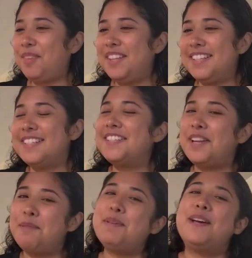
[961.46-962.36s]
this is
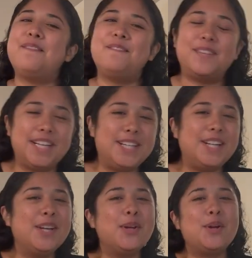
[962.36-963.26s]
gonna be a fun
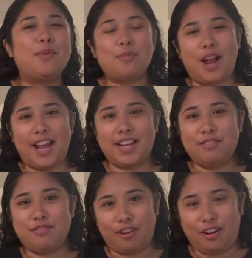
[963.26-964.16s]
ride
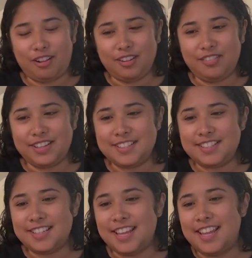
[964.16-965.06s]
for all of us,
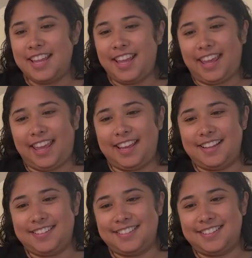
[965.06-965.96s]

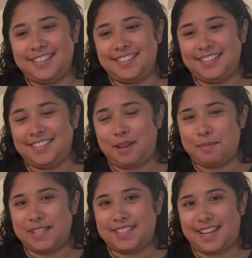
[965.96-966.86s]
and I'm
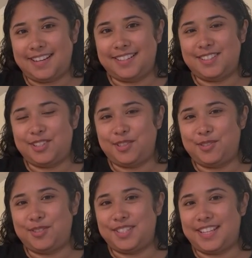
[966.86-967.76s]
excited
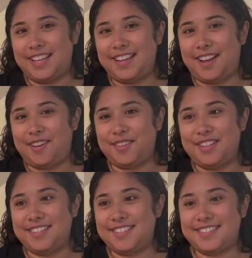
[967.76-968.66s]
to see how
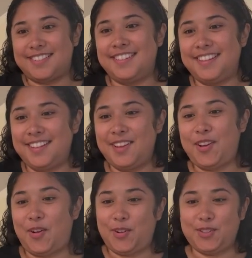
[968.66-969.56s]
this
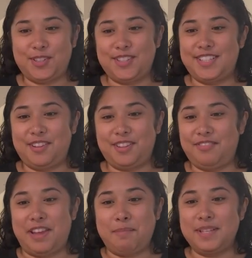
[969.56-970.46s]
all turns out. The
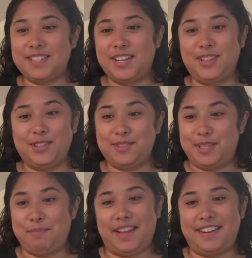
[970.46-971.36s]
family's gonna lose
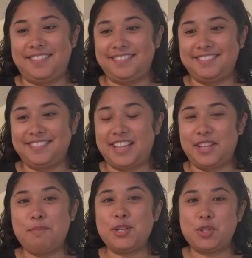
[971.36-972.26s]
it, man. The
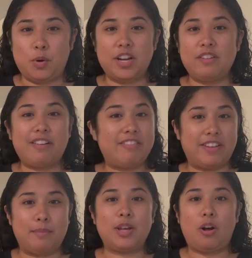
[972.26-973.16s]
majority of our
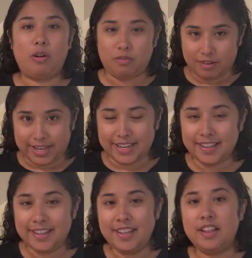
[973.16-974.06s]
family already
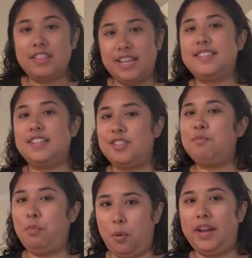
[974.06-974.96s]
thinks it's a
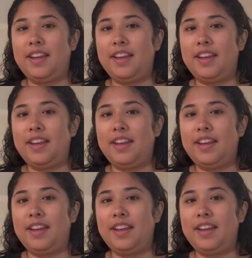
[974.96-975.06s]
boy.